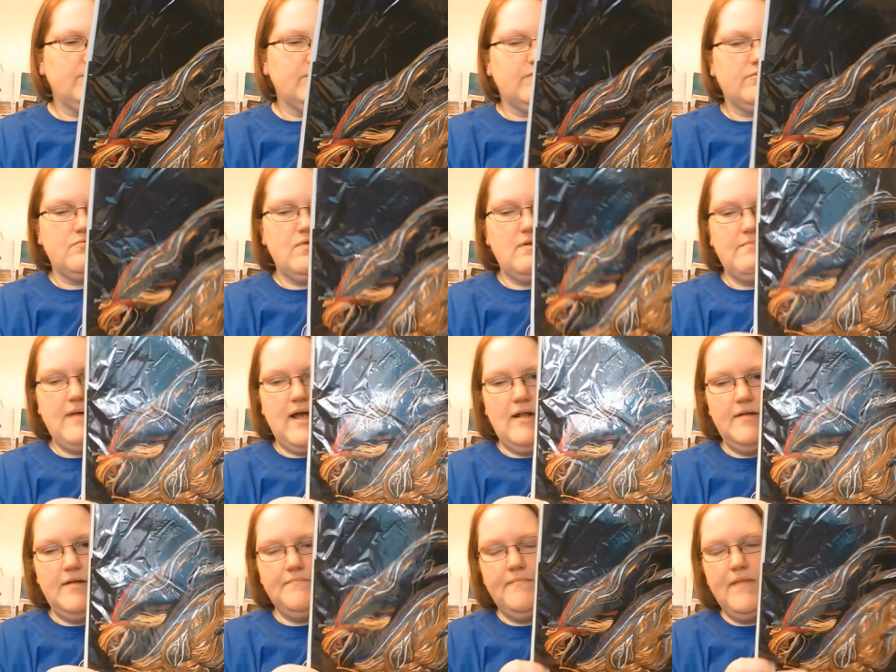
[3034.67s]
thread
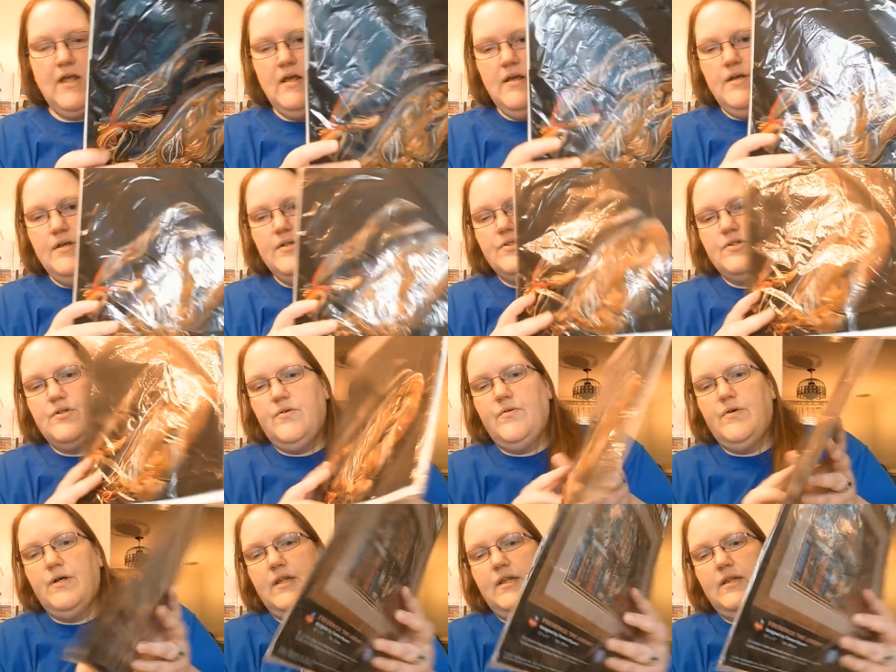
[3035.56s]
palette.
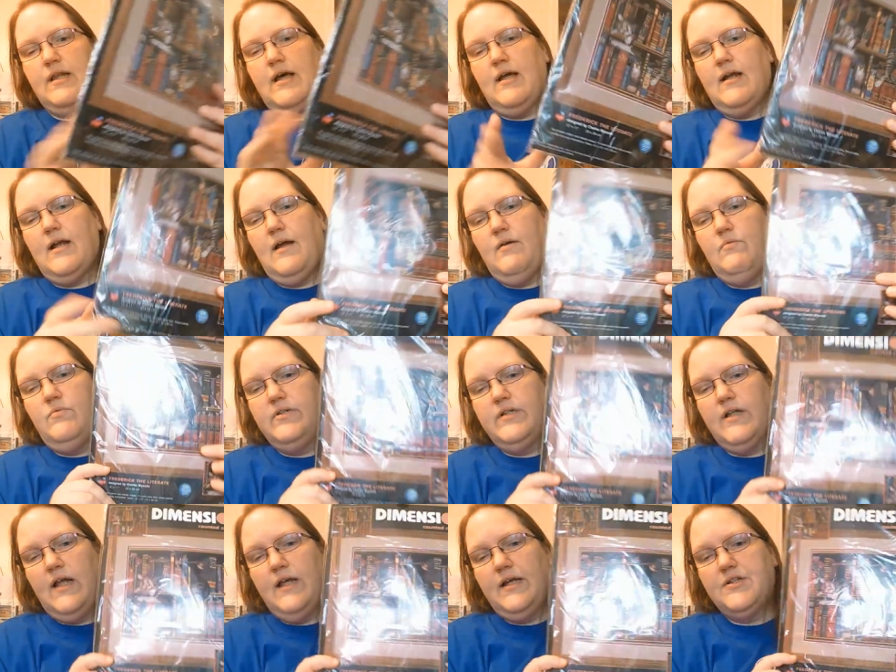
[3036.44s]
So that I would
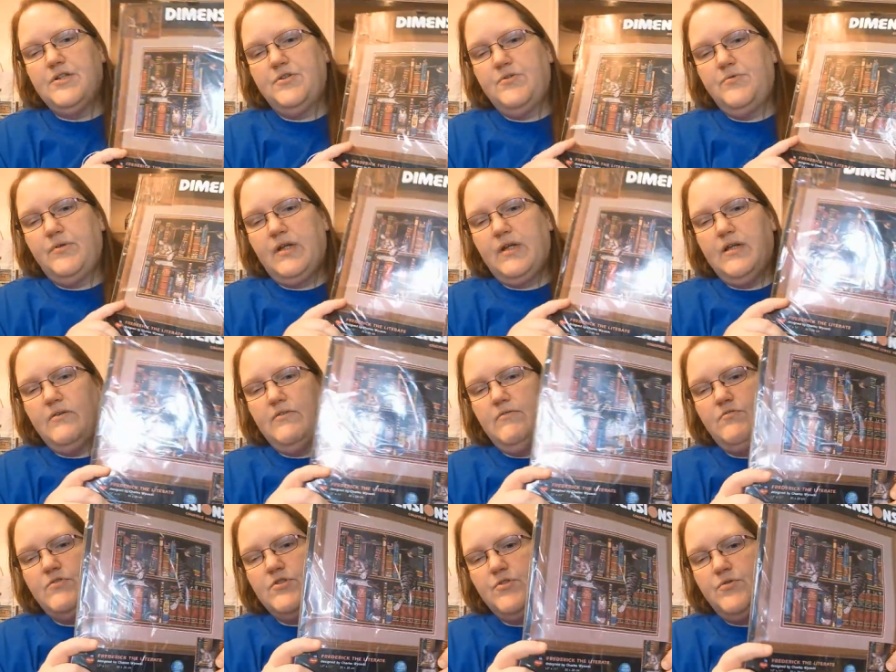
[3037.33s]
like to
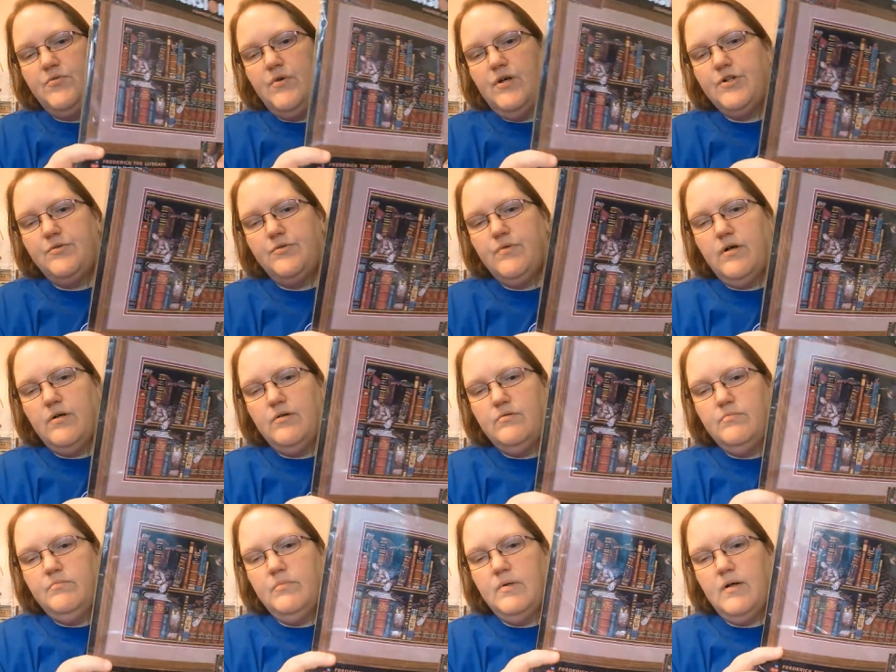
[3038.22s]
give to a new
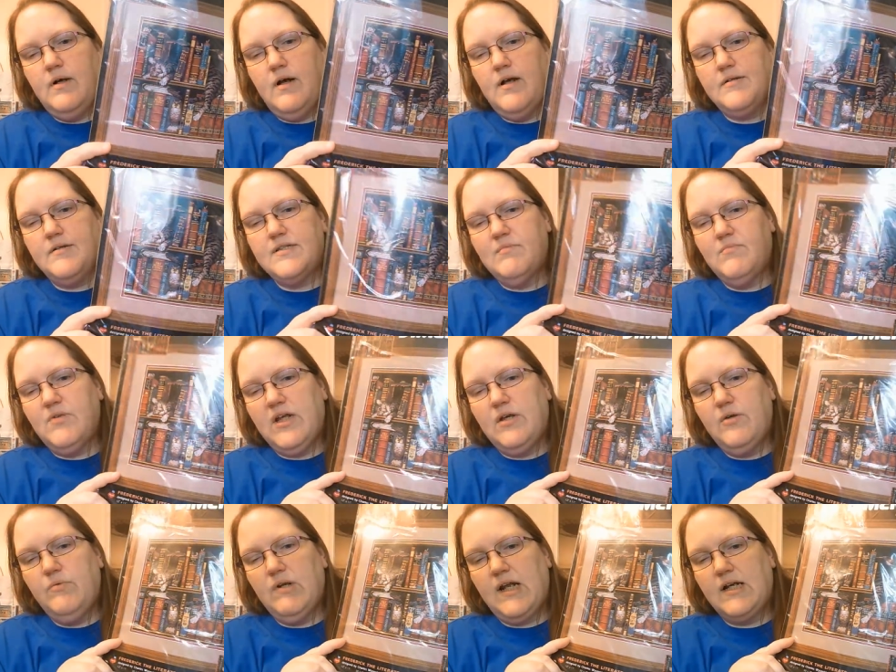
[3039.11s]
home, uh, somebody
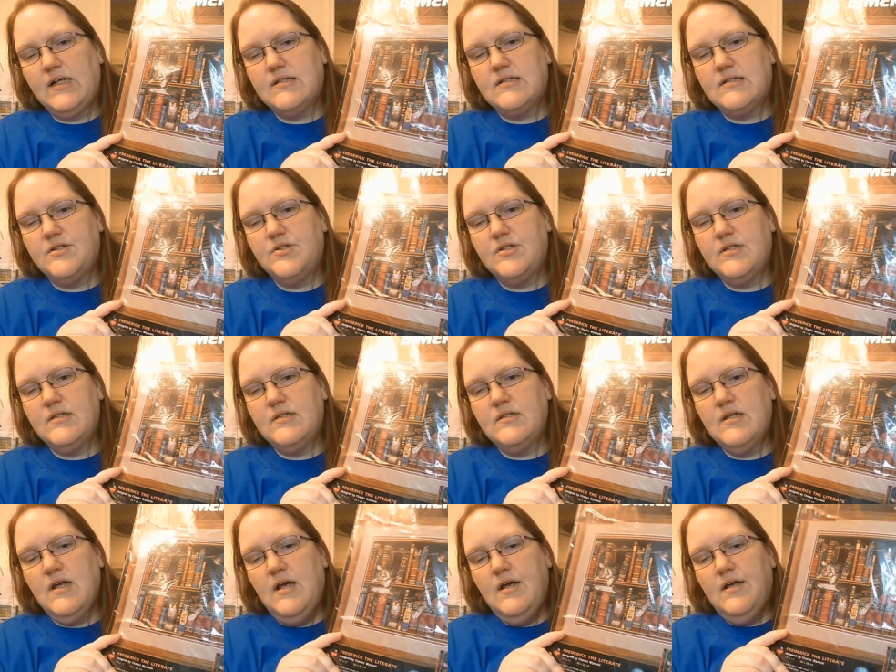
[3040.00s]
who would like to stitch this.
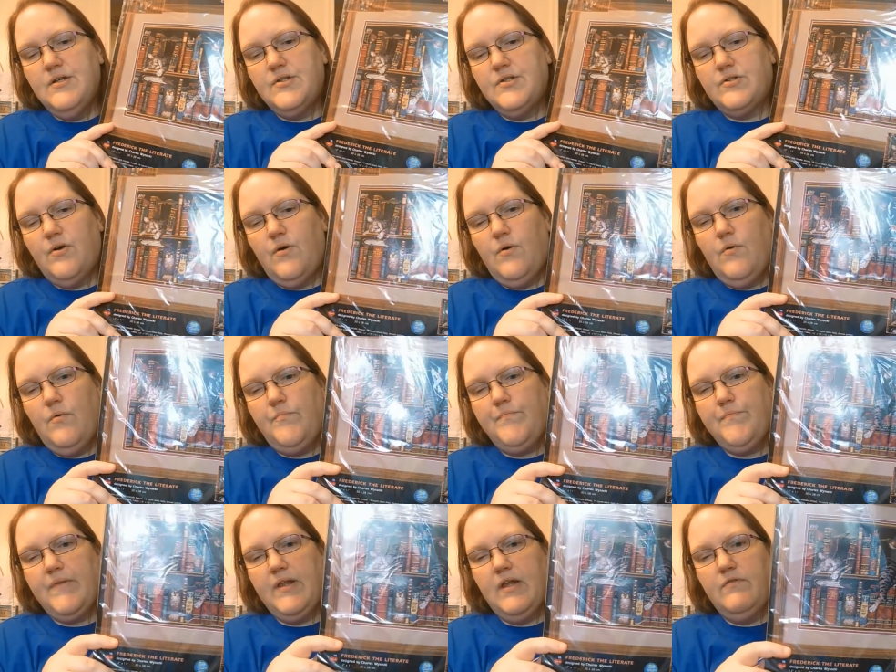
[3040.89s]
So
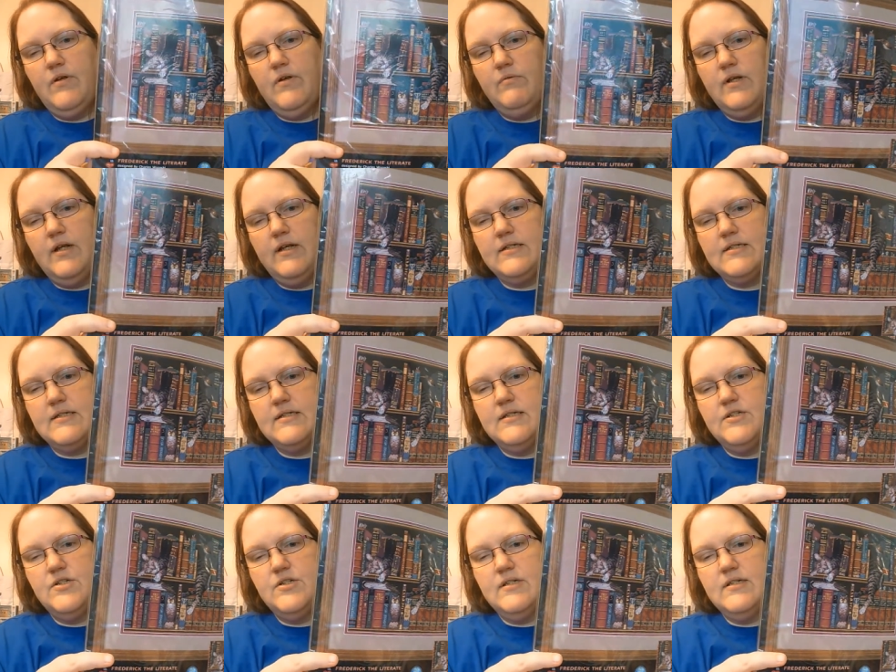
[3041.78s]
if you would like to
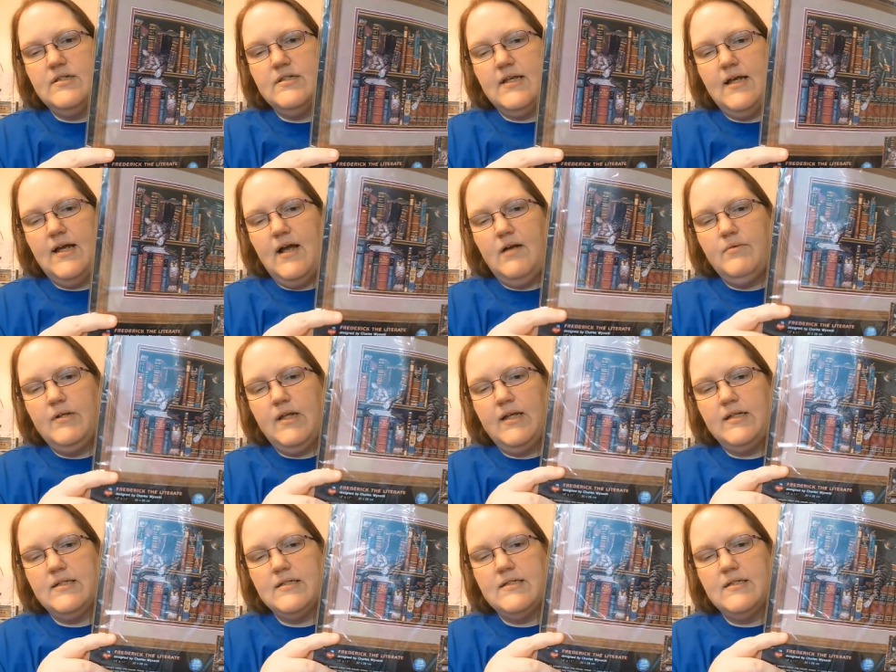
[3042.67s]
stitch this, say I would
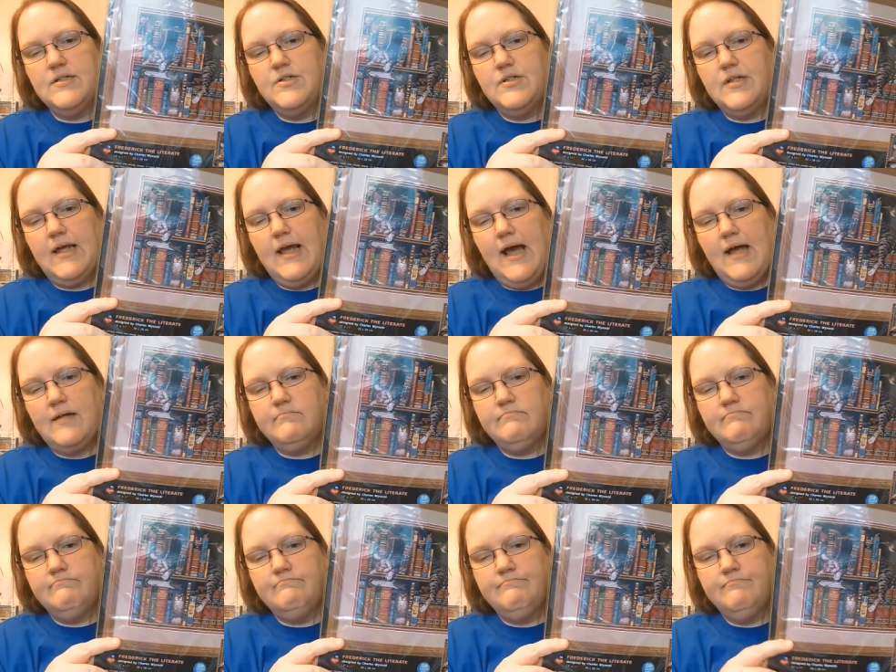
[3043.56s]
like to stitch the cat
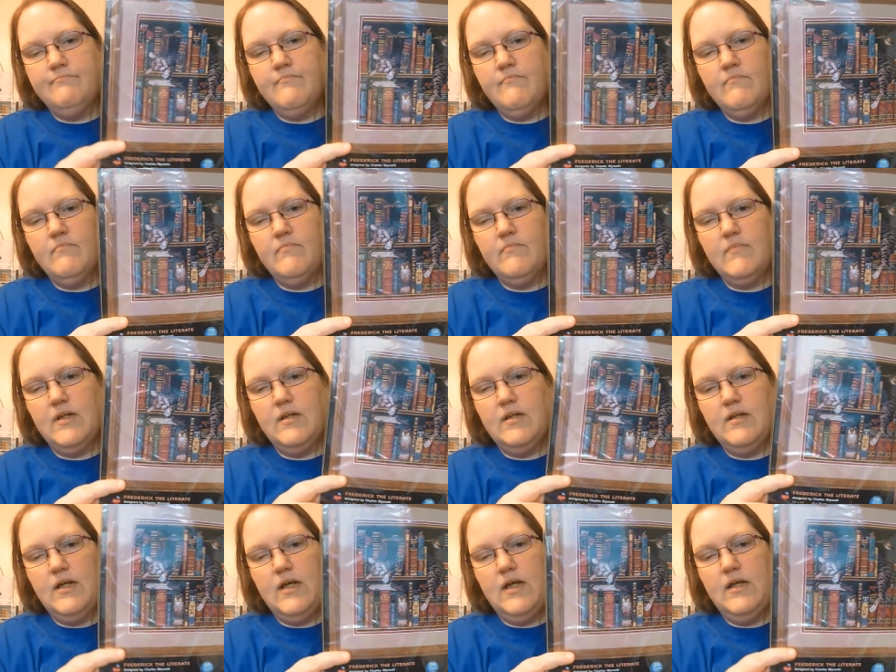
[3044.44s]

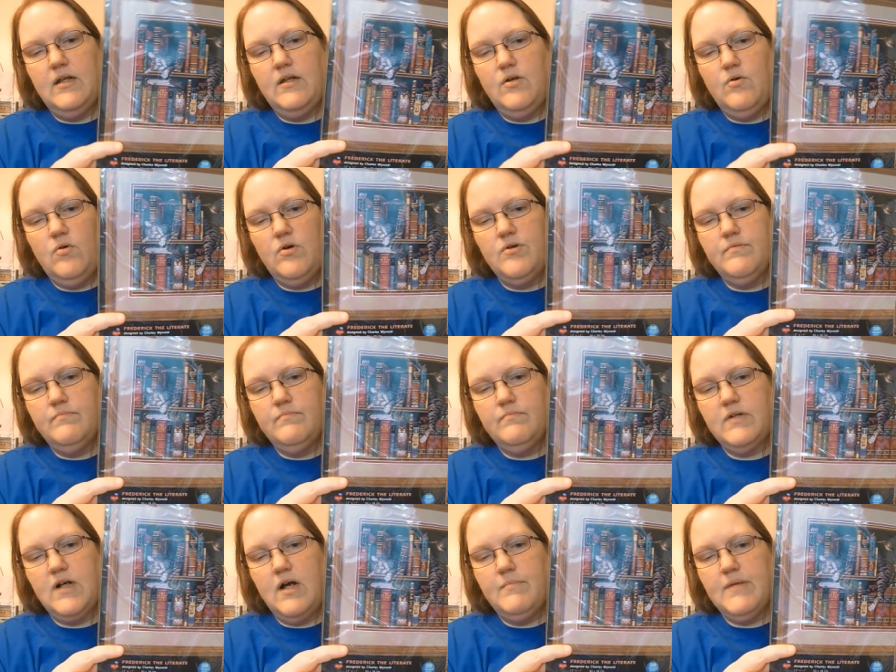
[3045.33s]
in your
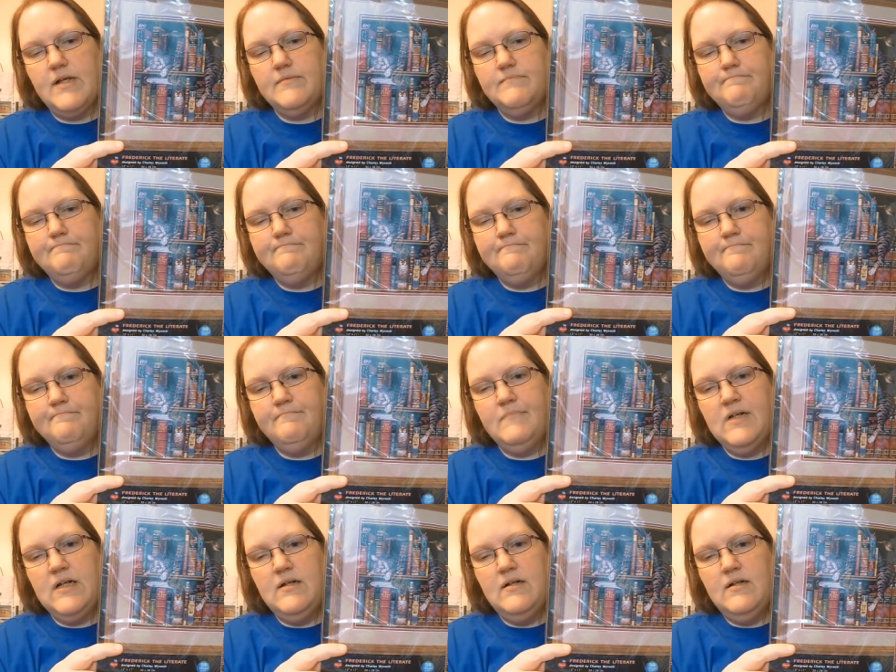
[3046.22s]
comment.
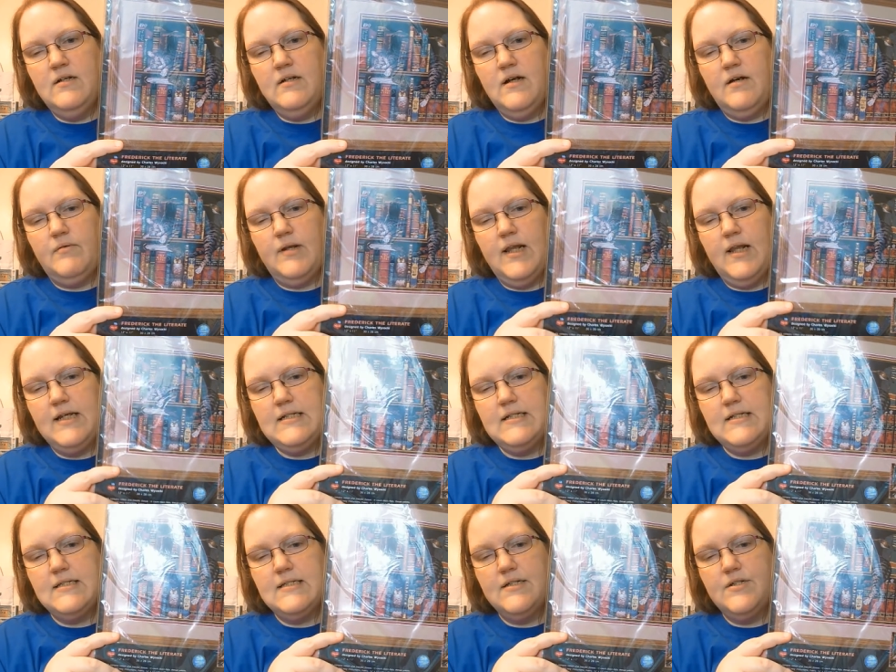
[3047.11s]
I would like
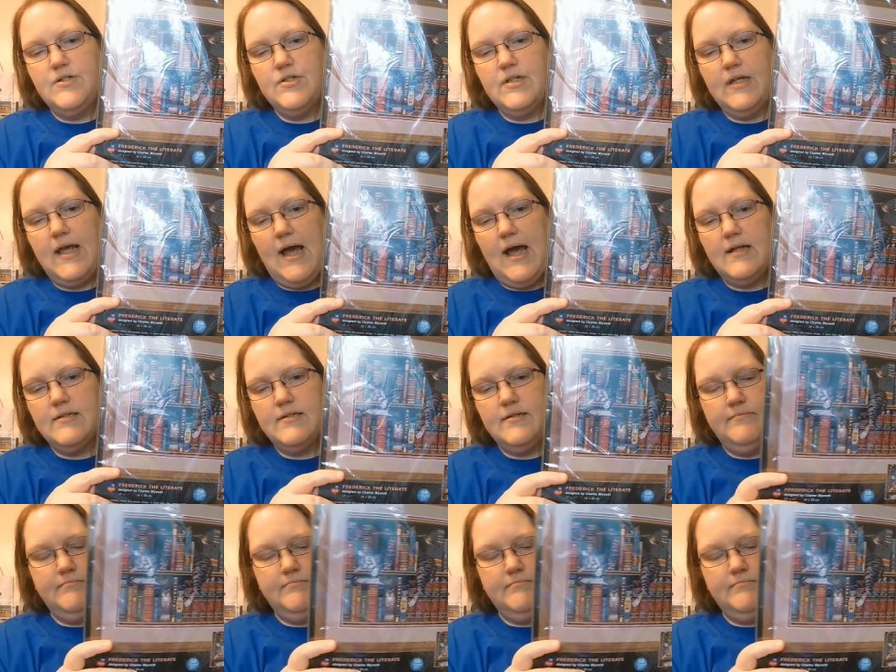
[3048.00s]
to stitch the cat.